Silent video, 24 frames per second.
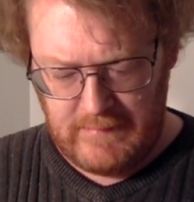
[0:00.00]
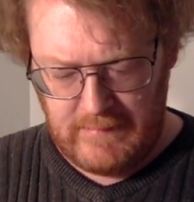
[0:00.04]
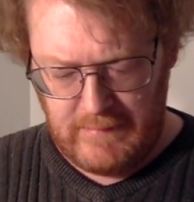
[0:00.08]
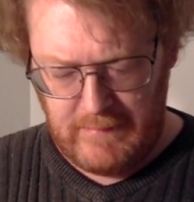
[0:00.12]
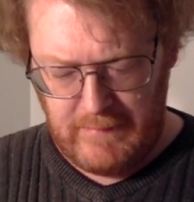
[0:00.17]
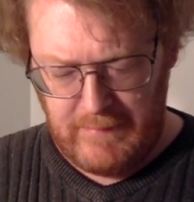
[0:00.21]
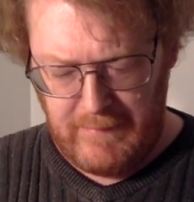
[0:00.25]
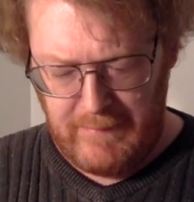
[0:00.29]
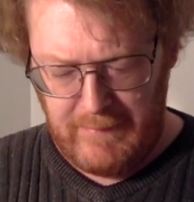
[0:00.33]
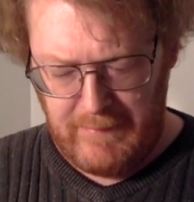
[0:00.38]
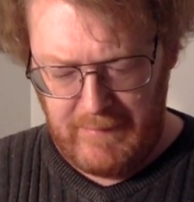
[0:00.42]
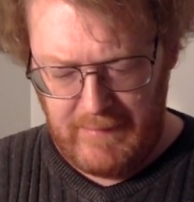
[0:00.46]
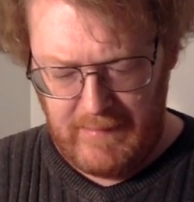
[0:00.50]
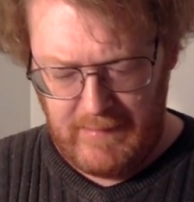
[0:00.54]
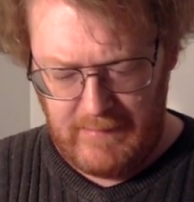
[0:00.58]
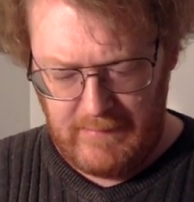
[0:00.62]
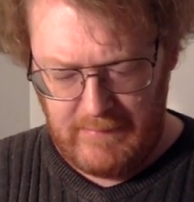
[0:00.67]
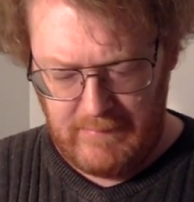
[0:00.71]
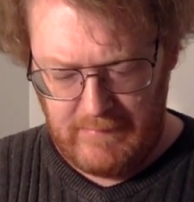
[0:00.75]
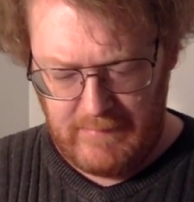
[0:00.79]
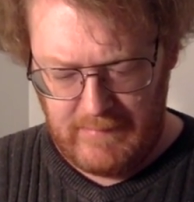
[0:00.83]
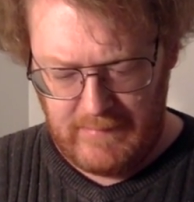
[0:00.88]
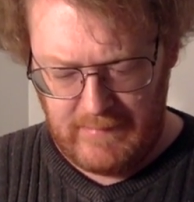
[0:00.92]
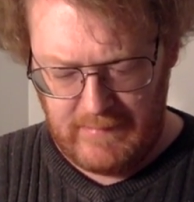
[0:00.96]
maybe
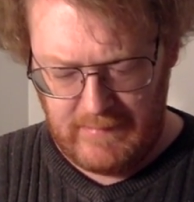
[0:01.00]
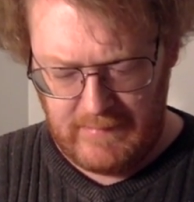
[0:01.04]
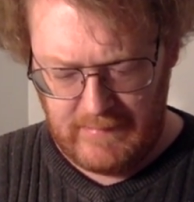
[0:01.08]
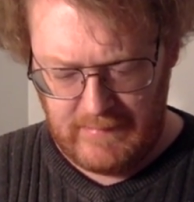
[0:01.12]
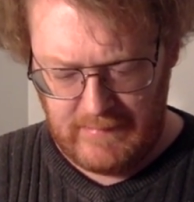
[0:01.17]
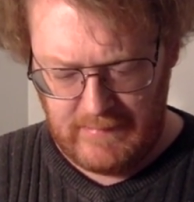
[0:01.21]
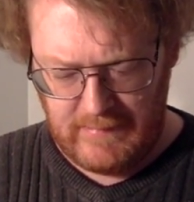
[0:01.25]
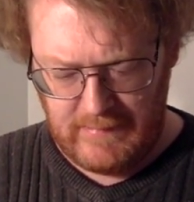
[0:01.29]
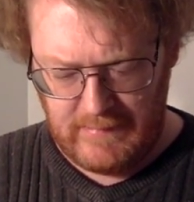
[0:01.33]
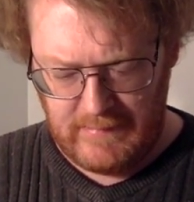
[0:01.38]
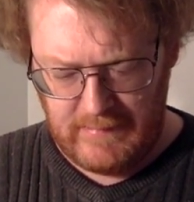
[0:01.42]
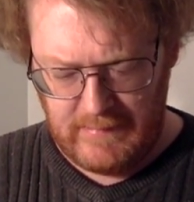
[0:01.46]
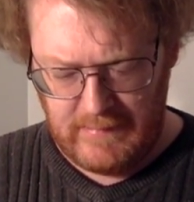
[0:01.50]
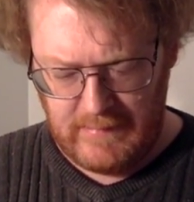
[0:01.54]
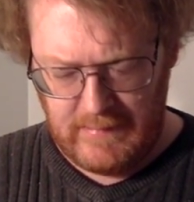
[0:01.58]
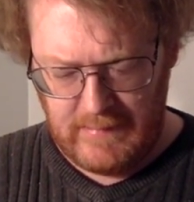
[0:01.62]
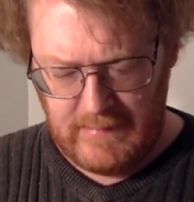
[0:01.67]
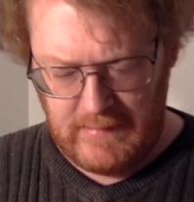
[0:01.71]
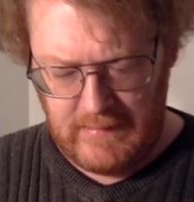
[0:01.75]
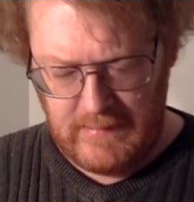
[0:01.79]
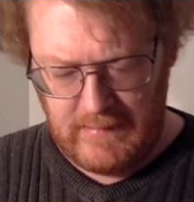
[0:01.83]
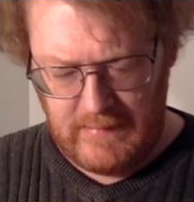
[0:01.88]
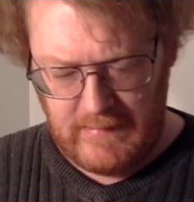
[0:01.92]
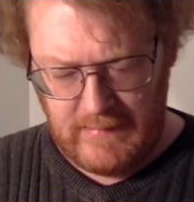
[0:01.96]

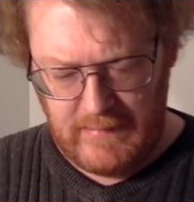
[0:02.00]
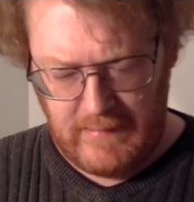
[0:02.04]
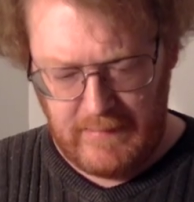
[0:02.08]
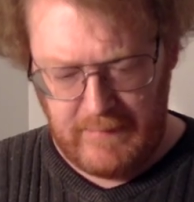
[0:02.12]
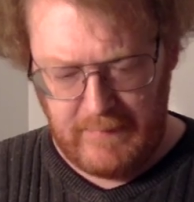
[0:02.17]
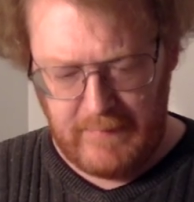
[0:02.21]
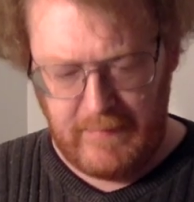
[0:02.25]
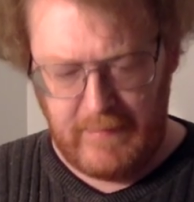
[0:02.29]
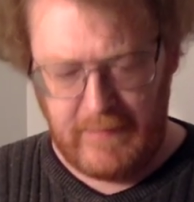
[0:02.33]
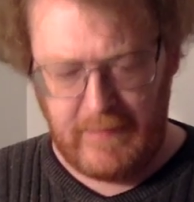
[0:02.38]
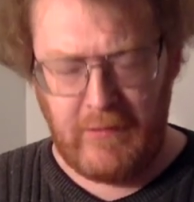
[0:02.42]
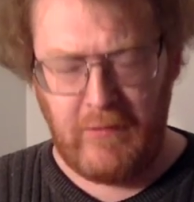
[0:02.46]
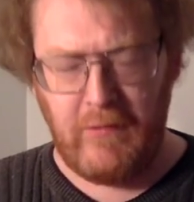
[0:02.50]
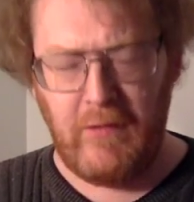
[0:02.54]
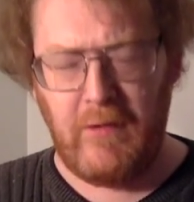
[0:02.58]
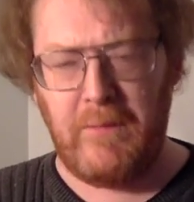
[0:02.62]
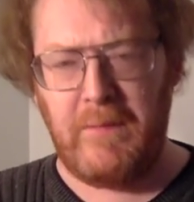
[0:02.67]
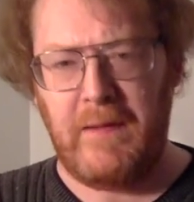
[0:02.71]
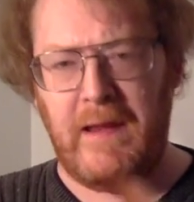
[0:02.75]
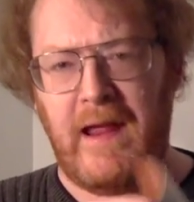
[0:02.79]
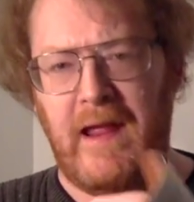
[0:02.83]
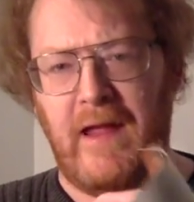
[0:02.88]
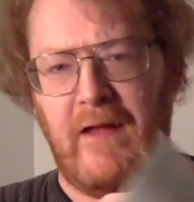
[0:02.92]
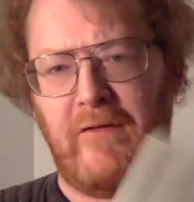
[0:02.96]
that that could
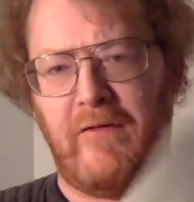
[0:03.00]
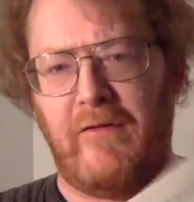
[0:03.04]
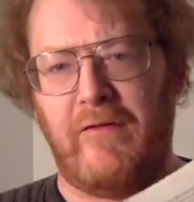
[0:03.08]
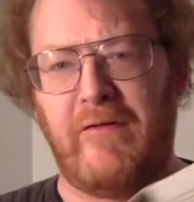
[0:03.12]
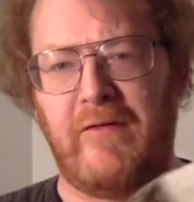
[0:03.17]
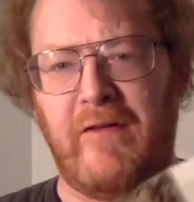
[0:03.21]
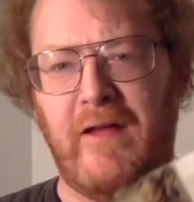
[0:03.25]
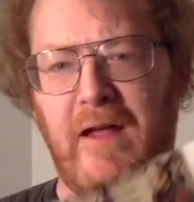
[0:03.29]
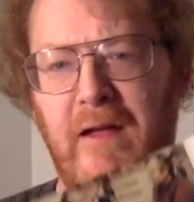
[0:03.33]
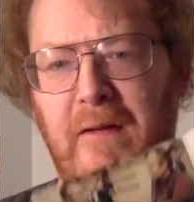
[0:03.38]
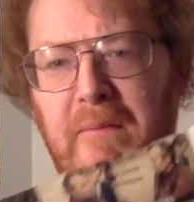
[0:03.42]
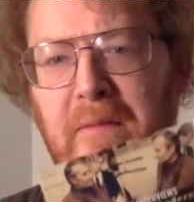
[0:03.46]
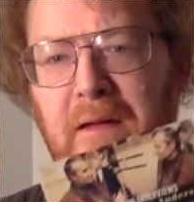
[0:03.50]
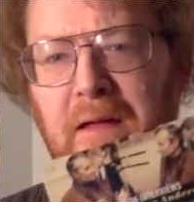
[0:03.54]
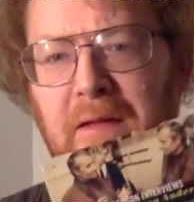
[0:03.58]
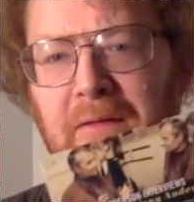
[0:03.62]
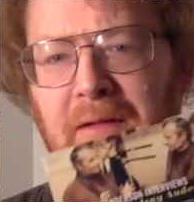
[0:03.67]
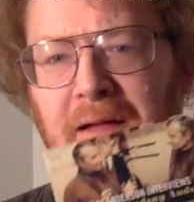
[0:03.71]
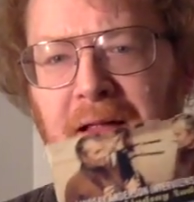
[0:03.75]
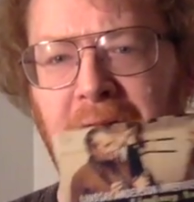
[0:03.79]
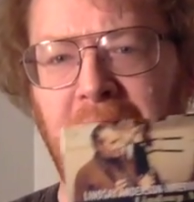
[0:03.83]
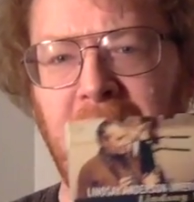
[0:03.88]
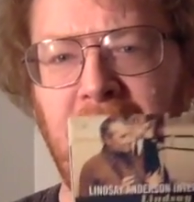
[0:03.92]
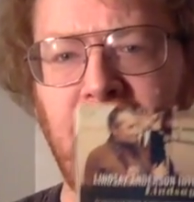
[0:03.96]
be interesting, but
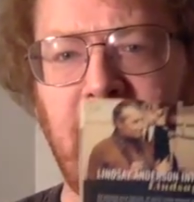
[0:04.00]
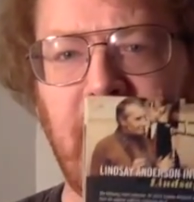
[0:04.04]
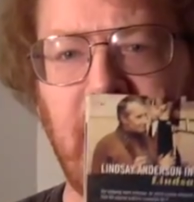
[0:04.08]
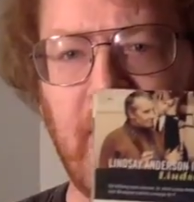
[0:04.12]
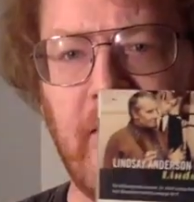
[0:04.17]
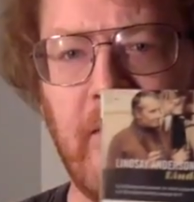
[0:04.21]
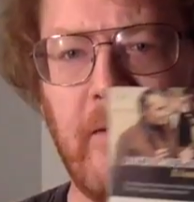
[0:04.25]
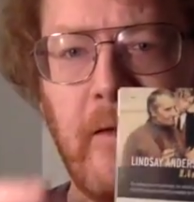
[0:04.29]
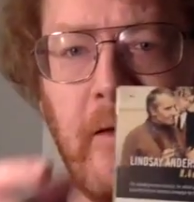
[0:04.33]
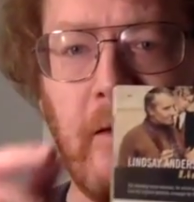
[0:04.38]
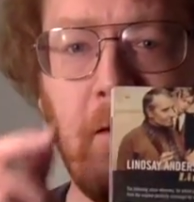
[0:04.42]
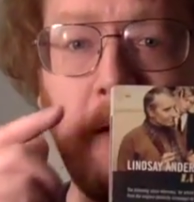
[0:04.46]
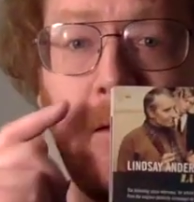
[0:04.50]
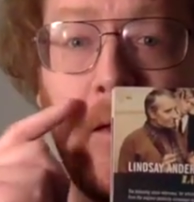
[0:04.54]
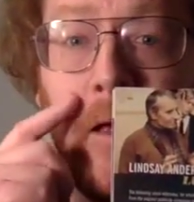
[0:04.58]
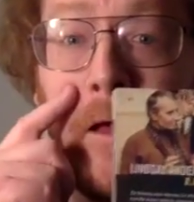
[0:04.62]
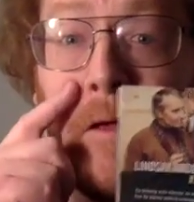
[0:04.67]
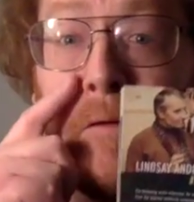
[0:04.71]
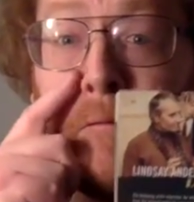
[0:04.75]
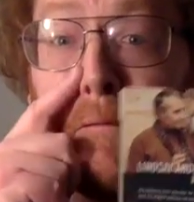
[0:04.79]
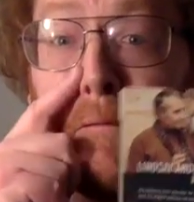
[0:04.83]
really not as